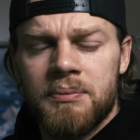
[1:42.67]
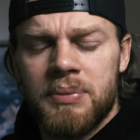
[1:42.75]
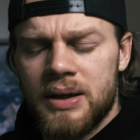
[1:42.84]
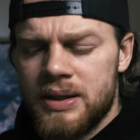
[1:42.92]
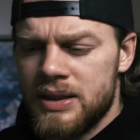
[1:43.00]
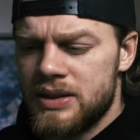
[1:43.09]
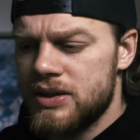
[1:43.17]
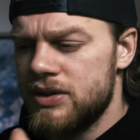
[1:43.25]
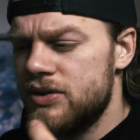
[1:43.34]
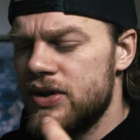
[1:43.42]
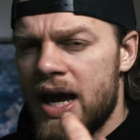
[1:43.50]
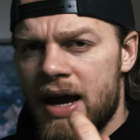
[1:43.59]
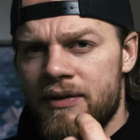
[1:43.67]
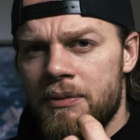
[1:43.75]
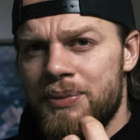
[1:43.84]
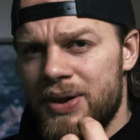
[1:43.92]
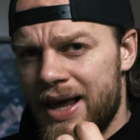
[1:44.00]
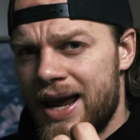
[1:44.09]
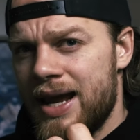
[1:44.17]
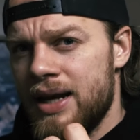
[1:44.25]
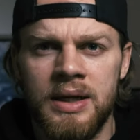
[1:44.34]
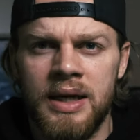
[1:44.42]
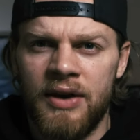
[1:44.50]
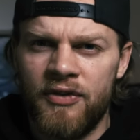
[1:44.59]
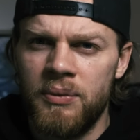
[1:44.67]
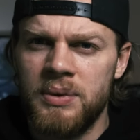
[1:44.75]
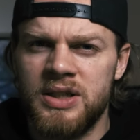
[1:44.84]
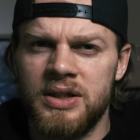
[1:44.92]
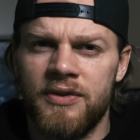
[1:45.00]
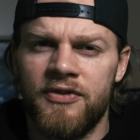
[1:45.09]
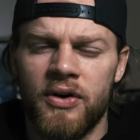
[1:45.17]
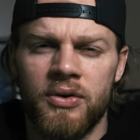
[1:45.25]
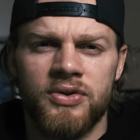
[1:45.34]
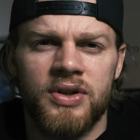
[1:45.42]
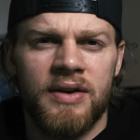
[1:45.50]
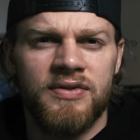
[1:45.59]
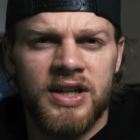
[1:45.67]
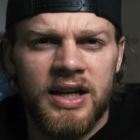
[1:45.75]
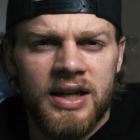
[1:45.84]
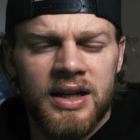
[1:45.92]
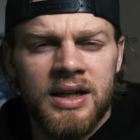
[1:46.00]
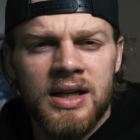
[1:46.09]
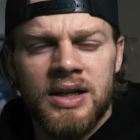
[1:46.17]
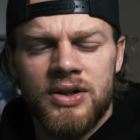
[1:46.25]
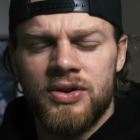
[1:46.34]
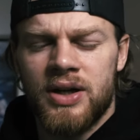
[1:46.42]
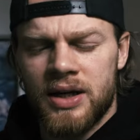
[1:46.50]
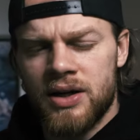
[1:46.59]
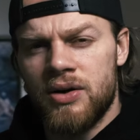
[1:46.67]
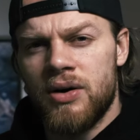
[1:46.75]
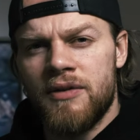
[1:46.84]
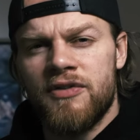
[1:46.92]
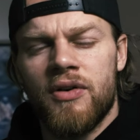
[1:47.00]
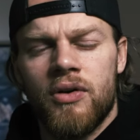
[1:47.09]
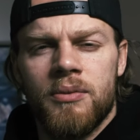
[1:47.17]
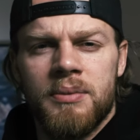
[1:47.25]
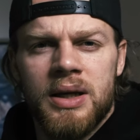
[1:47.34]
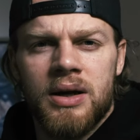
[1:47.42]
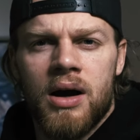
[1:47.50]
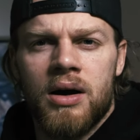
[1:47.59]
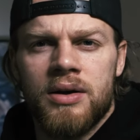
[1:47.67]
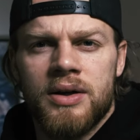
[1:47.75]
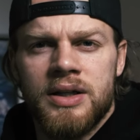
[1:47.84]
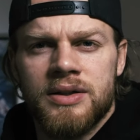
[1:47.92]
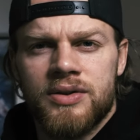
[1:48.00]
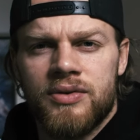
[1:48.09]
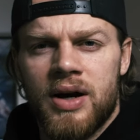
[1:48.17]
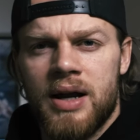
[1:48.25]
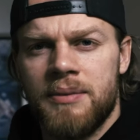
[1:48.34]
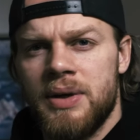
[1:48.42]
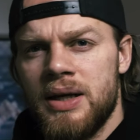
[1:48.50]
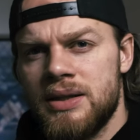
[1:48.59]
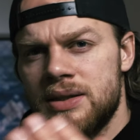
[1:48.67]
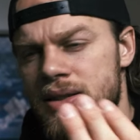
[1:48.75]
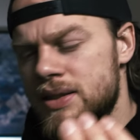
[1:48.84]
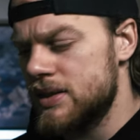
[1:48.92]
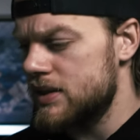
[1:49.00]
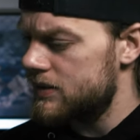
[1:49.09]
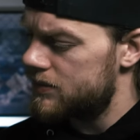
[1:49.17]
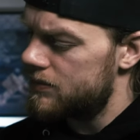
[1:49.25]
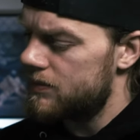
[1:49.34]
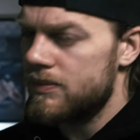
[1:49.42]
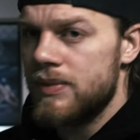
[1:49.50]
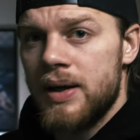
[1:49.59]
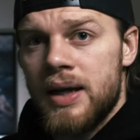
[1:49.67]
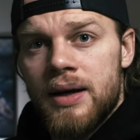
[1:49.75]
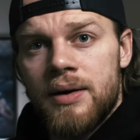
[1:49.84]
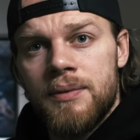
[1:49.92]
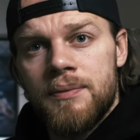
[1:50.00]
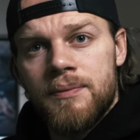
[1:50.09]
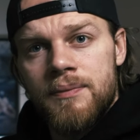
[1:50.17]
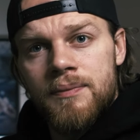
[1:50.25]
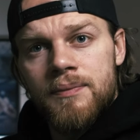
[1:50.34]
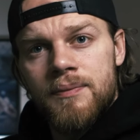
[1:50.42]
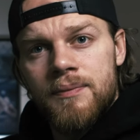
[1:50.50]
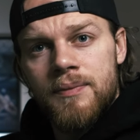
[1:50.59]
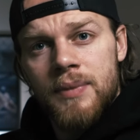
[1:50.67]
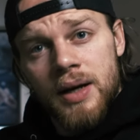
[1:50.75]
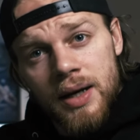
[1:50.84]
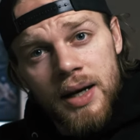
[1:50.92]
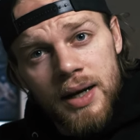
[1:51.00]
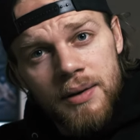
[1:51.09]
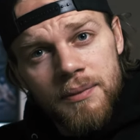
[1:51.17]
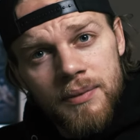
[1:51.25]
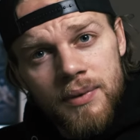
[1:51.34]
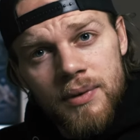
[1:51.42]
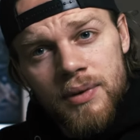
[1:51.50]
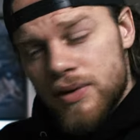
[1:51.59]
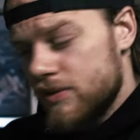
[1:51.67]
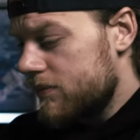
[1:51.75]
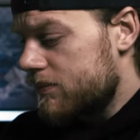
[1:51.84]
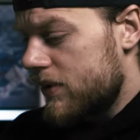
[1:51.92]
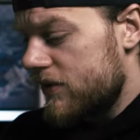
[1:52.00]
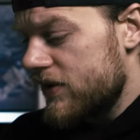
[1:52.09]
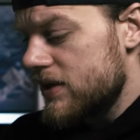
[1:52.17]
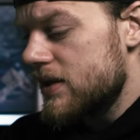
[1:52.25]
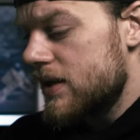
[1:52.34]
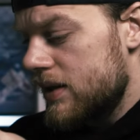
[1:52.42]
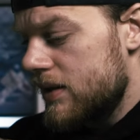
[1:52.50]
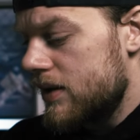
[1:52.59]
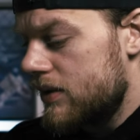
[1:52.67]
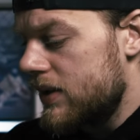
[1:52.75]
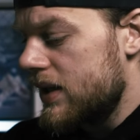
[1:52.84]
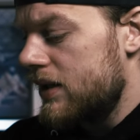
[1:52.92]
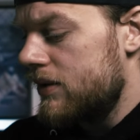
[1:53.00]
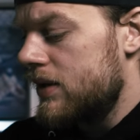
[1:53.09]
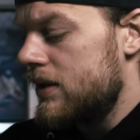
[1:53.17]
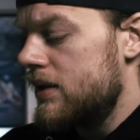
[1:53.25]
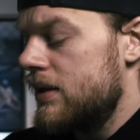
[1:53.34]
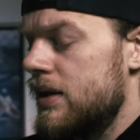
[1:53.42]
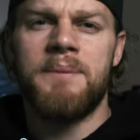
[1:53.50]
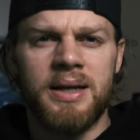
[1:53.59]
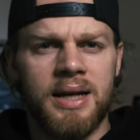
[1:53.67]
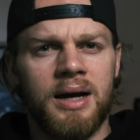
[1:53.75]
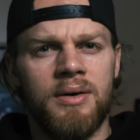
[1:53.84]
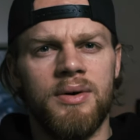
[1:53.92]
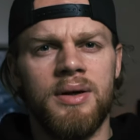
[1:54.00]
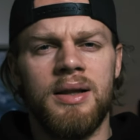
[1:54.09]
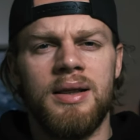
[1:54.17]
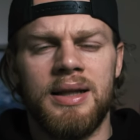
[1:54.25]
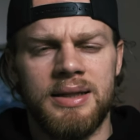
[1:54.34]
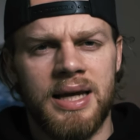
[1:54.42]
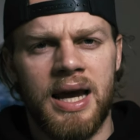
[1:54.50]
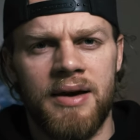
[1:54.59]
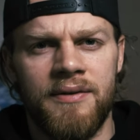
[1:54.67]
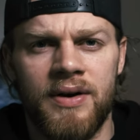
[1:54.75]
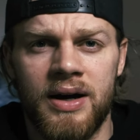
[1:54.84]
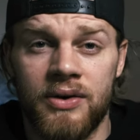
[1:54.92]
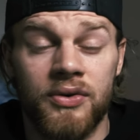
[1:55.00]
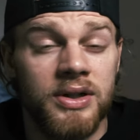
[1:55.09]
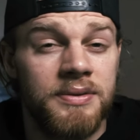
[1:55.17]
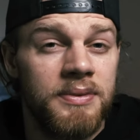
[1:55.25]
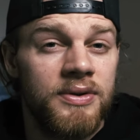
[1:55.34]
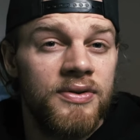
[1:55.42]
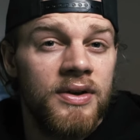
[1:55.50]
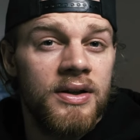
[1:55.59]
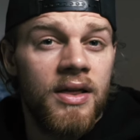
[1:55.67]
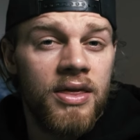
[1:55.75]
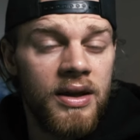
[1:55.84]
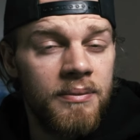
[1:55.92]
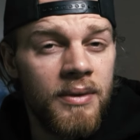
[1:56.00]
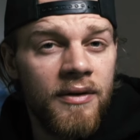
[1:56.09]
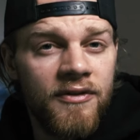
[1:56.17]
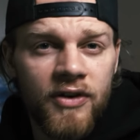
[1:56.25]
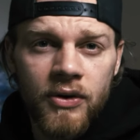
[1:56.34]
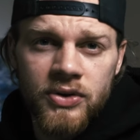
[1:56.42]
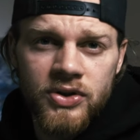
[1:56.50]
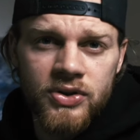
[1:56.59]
But it's good to have a plan. If you want to see photos that I've taken, you can go and follow me on Instagram. It's here, here, perfect, right here. But now let's have a Christmas themed photo